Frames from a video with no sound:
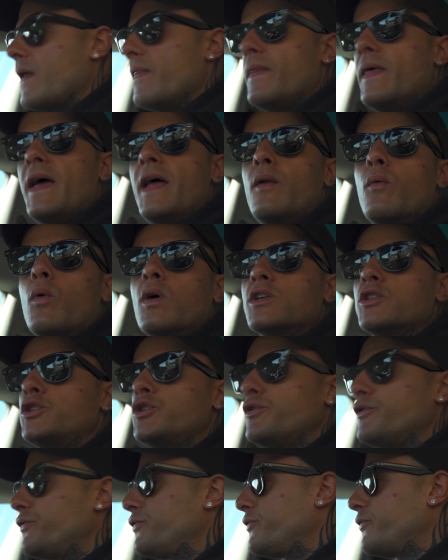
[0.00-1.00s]
And then once
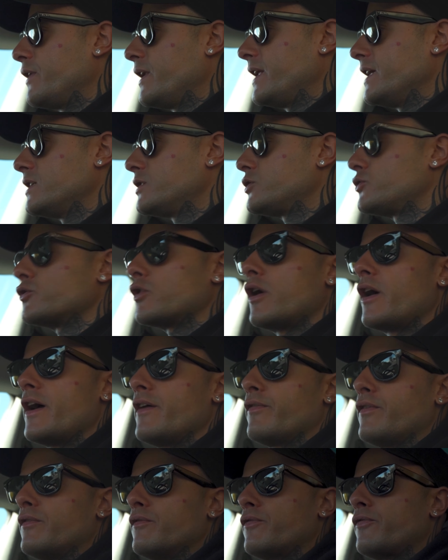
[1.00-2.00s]
you finish
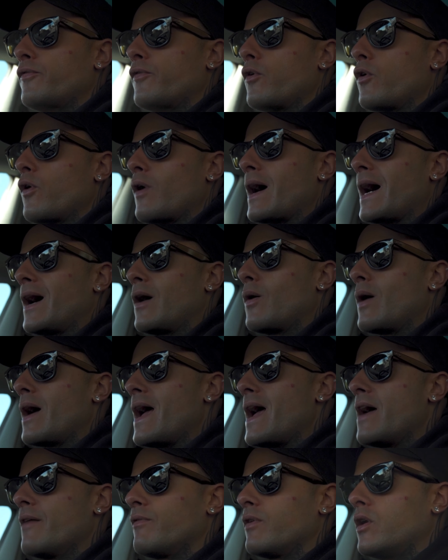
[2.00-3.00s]
driving for
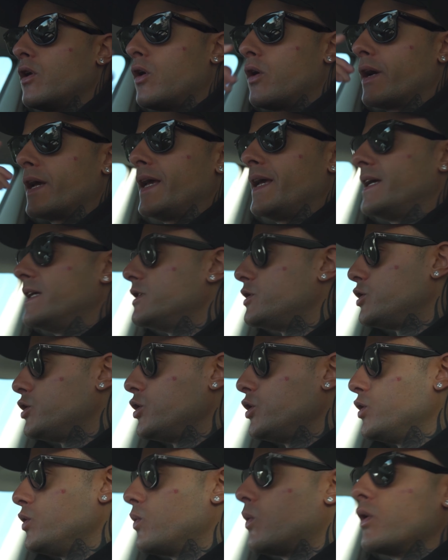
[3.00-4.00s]
however long it is
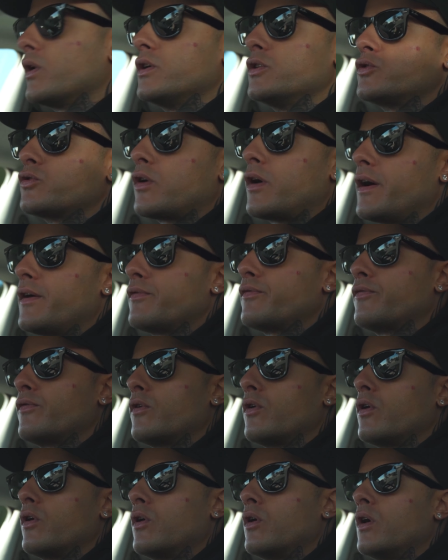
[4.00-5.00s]
you want to drive
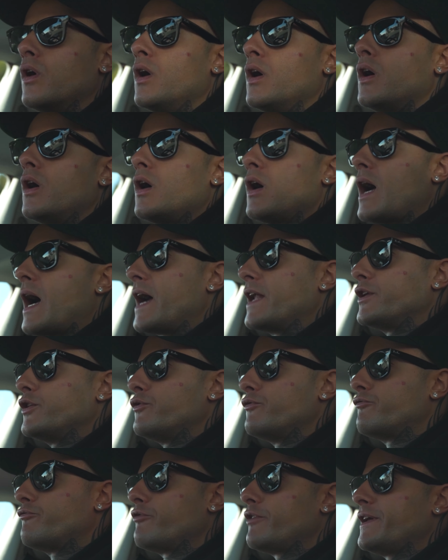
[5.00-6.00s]
for, and
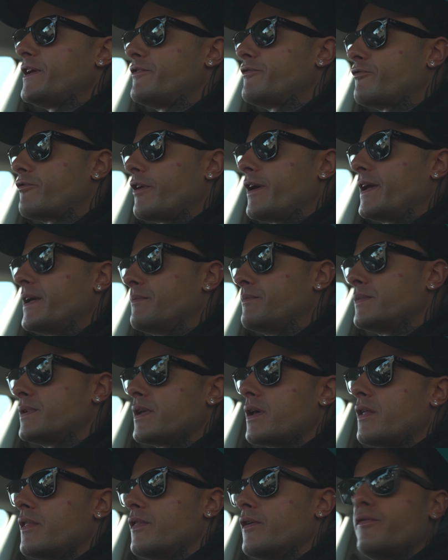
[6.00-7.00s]
you've reframed
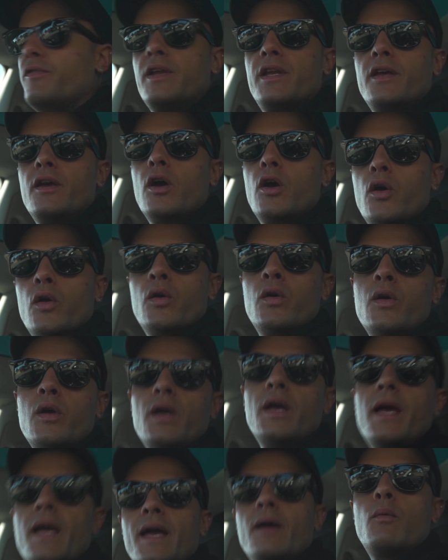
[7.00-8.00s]
the video,
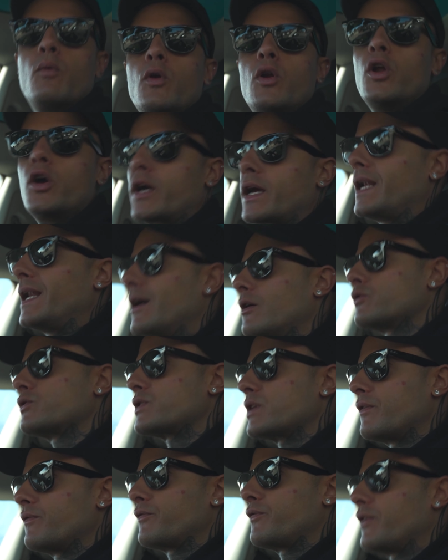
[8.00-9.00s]
it will look a little
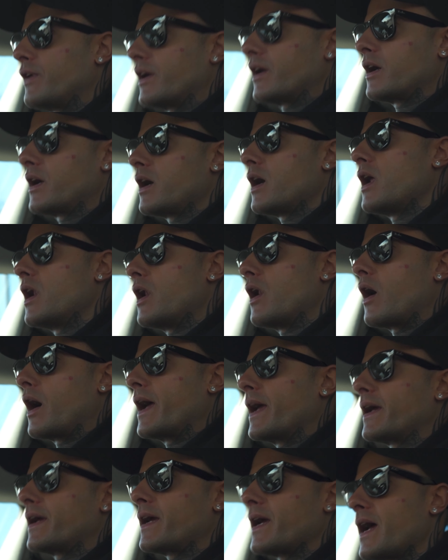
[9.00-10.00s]
something
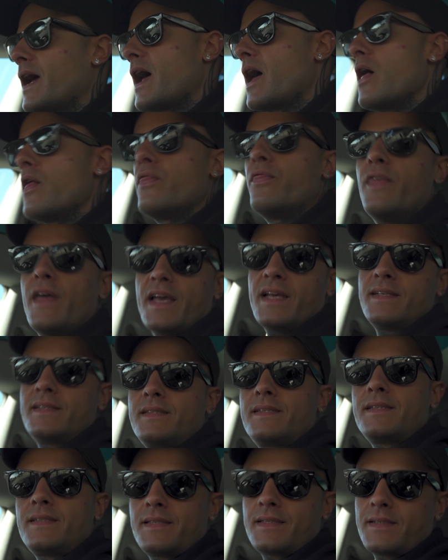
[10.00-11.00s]
like
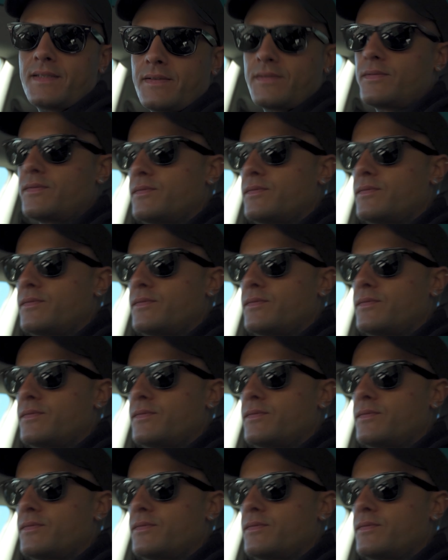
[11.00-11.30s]
this.